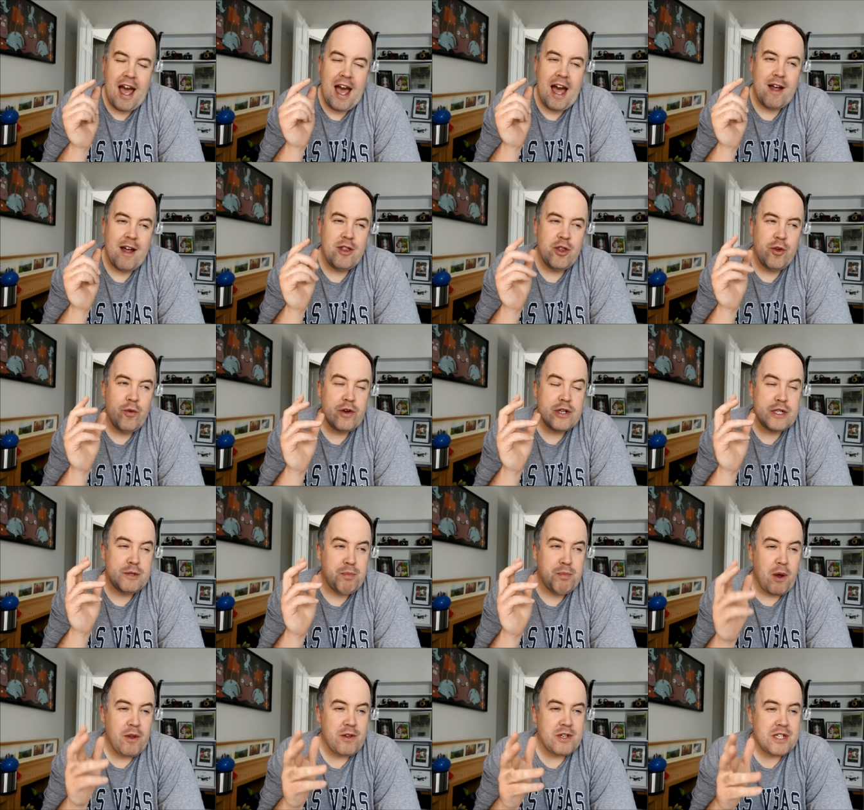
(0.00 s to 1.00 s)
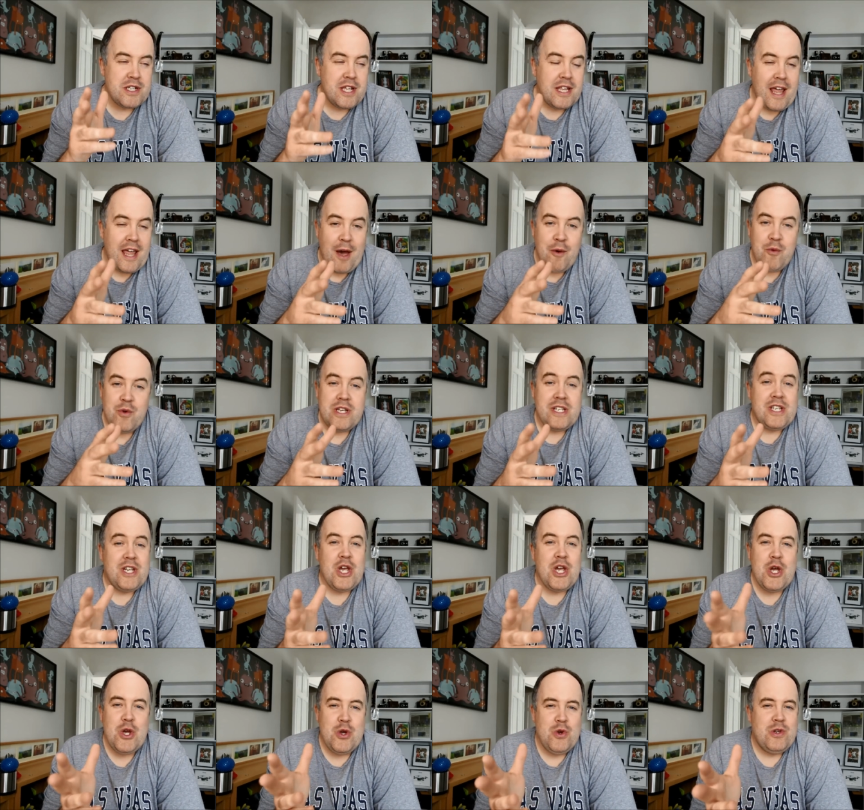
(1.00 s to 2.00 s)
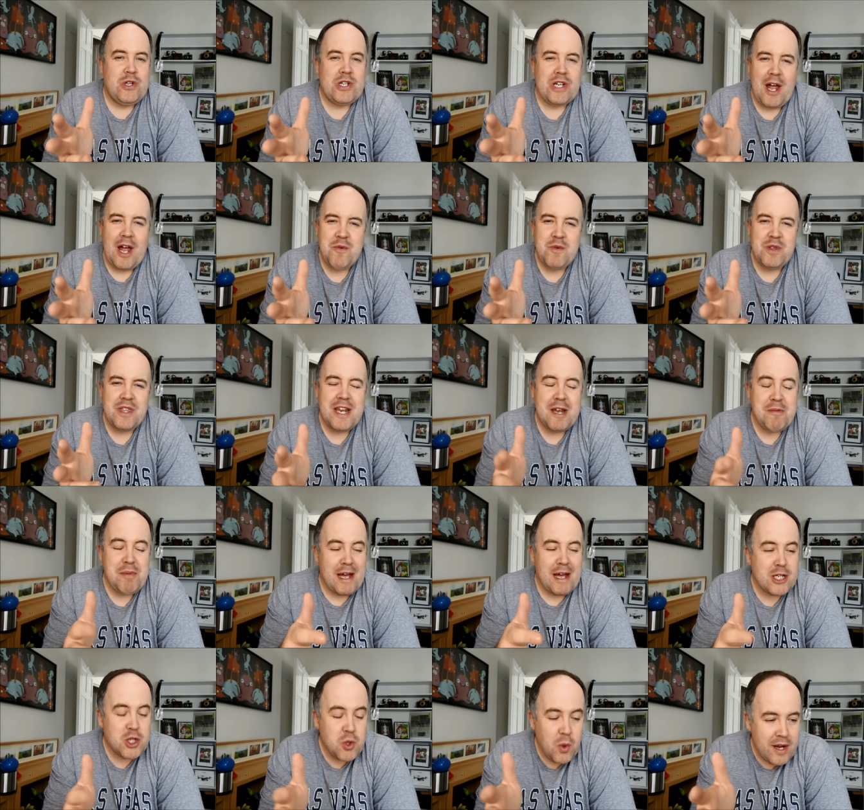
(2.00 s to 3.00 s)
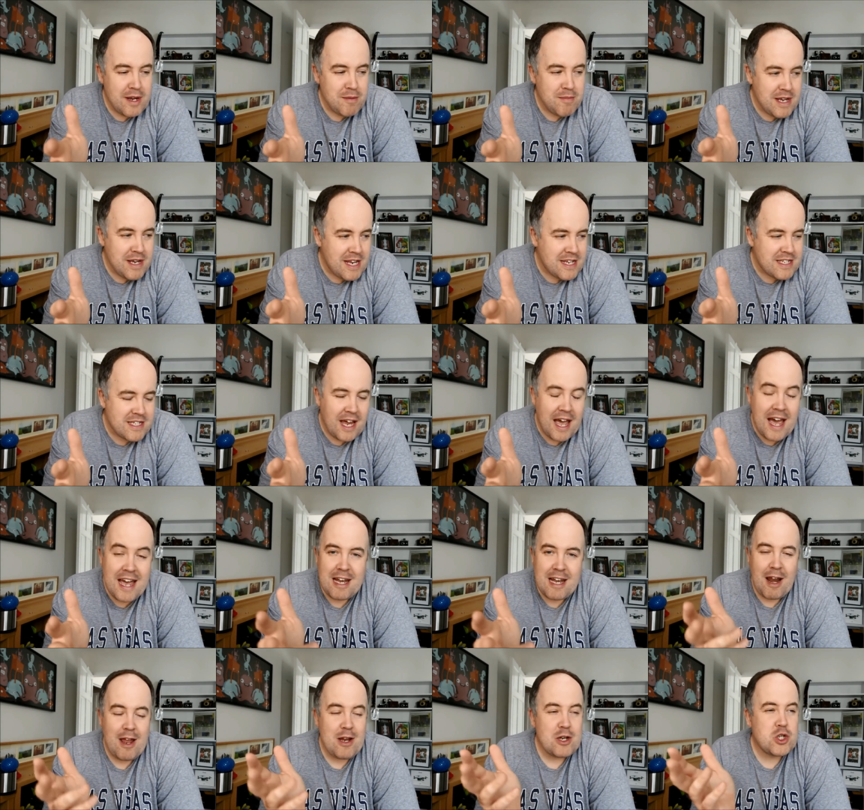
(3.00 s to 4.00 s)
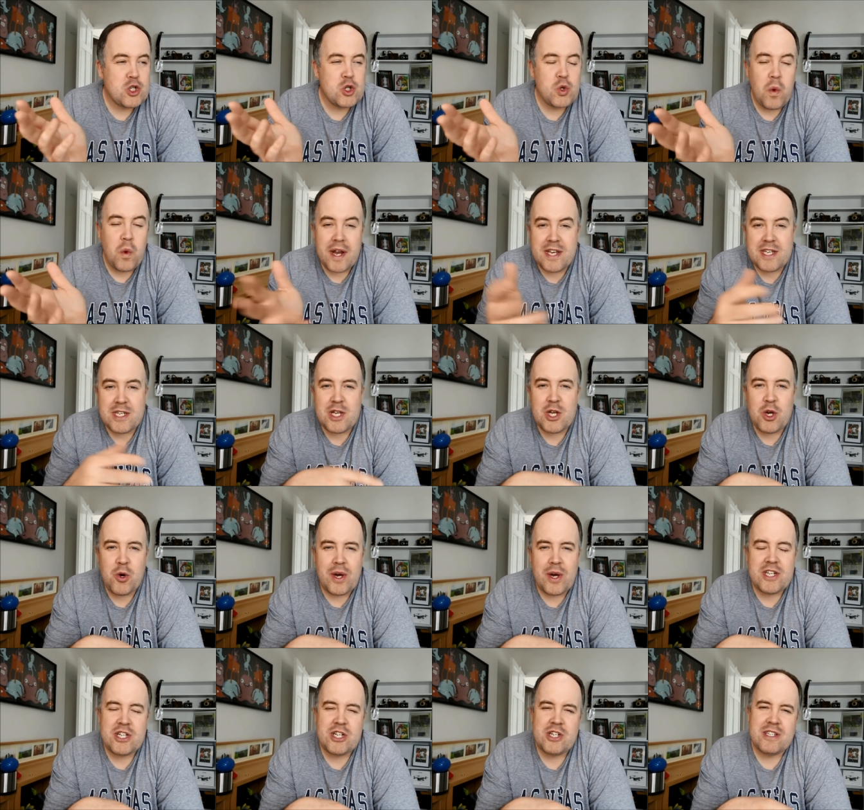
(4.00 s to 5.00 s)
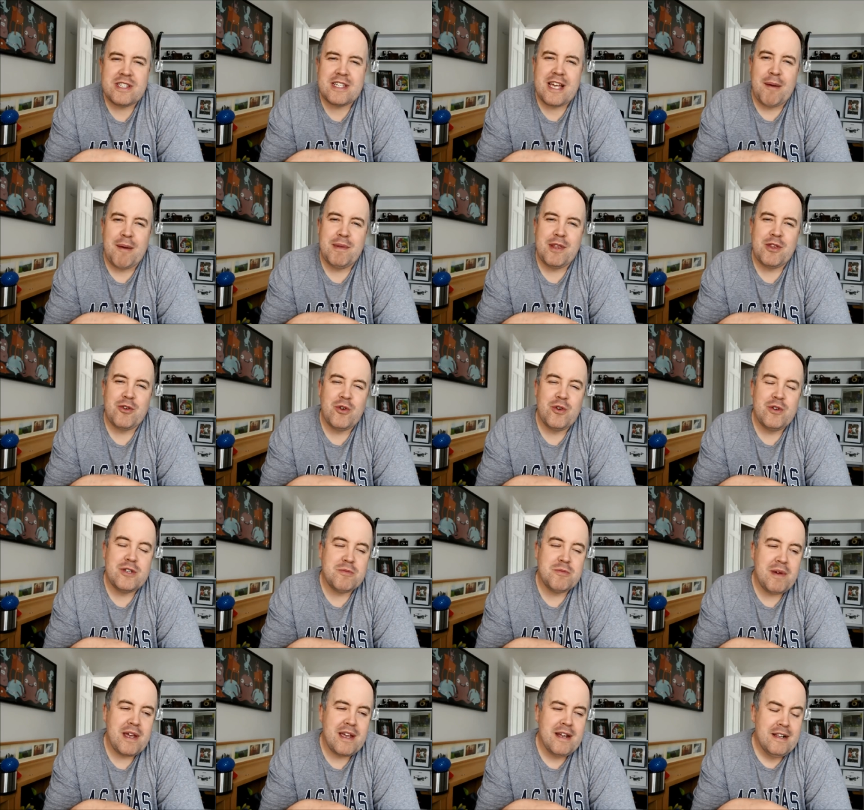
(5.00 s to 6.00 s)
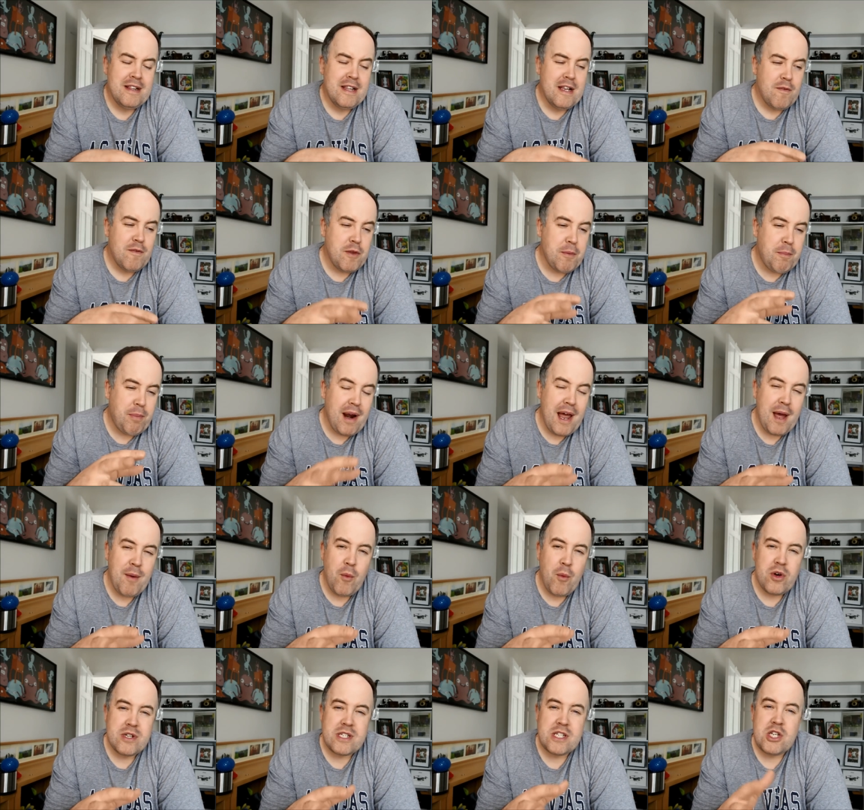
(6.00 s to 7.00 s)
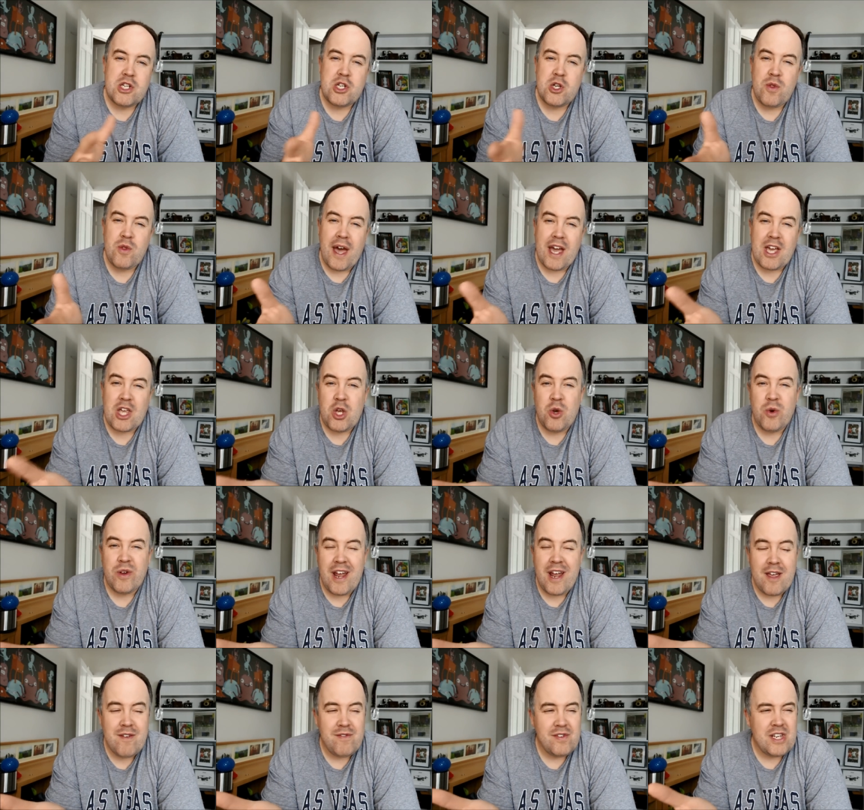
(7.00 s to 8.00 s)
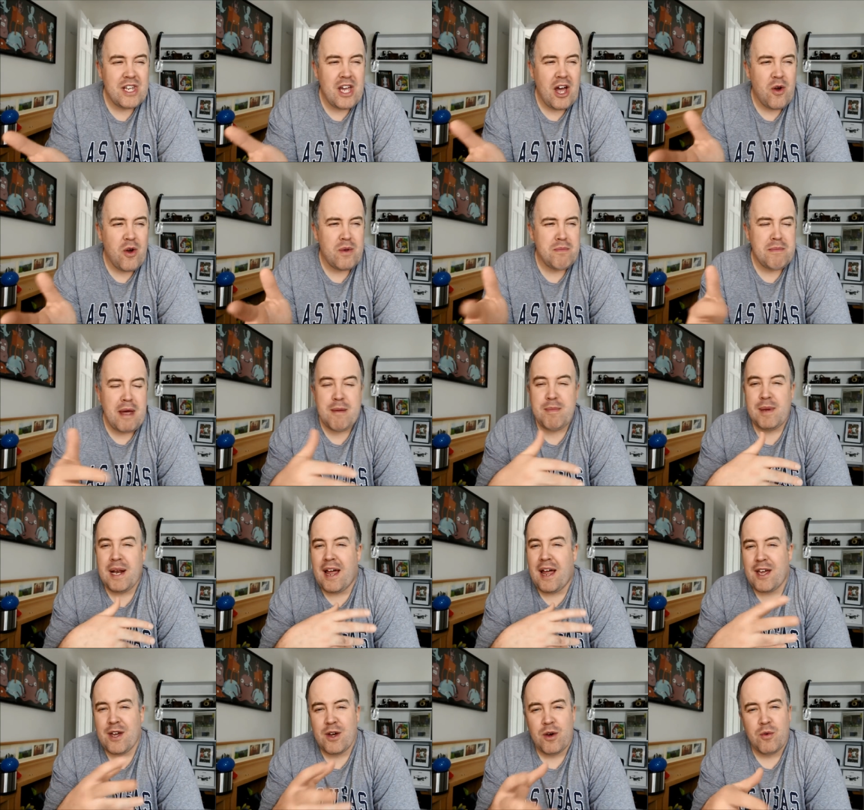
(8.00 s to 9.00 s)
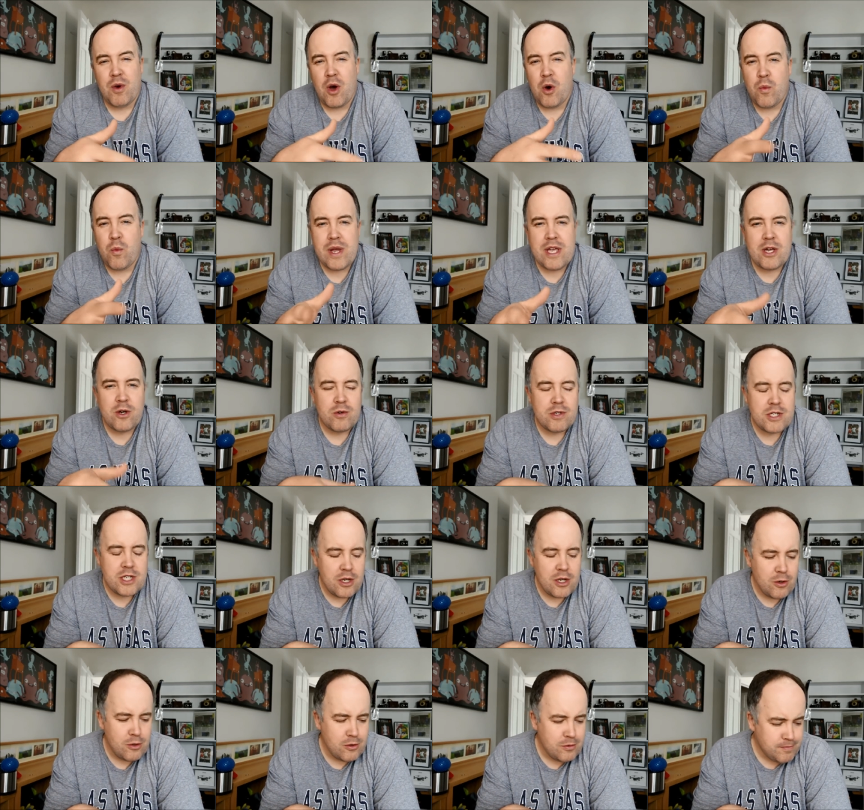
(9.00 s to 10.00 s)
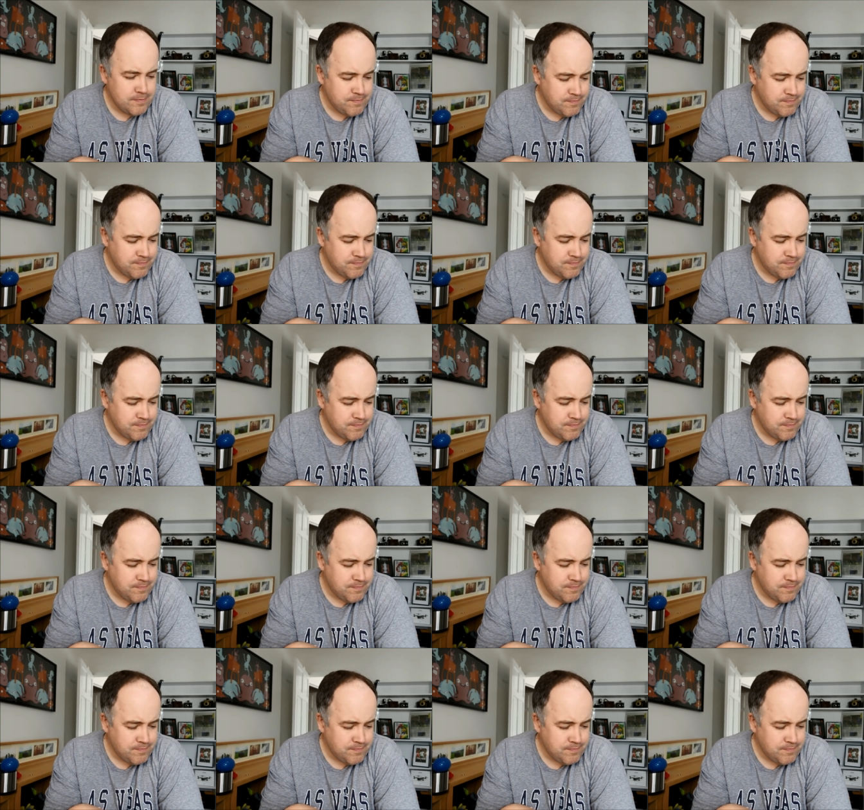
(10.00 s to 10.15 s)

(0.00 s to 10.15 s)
And the response to that was huge. Like within about 20 minutes, I had like 20 questions coming through to me. The plan was to do that Q&A video in maybe like a week or two.